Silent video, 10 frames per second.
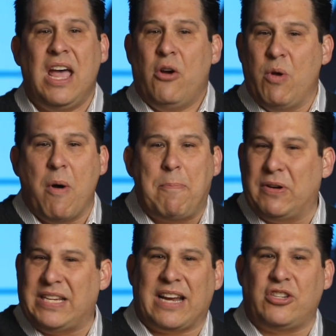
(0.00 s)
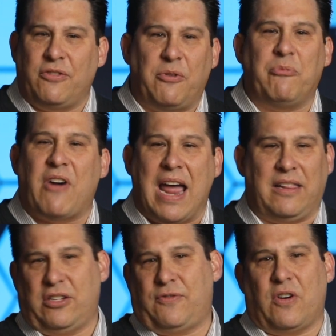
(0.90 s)
We want protection from
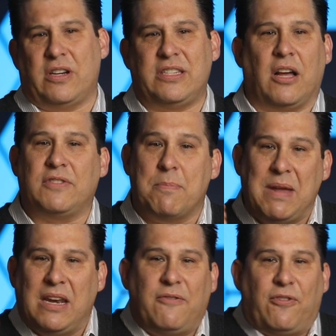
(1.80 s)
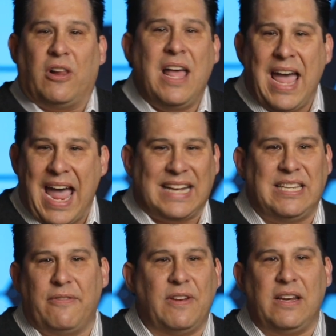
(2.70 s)
violence for ourselves, a meaningful
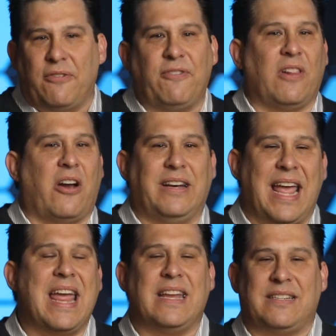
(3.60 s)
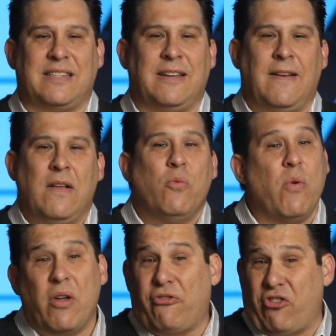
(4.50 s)
activity to fill our days. We
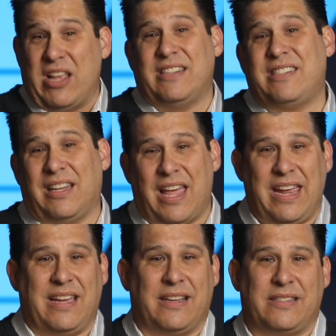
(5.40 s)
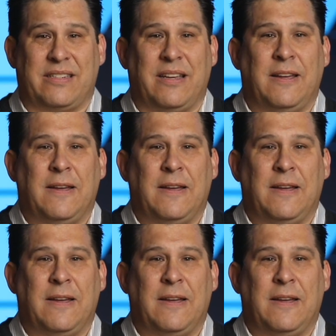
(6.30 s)
want friends to like us.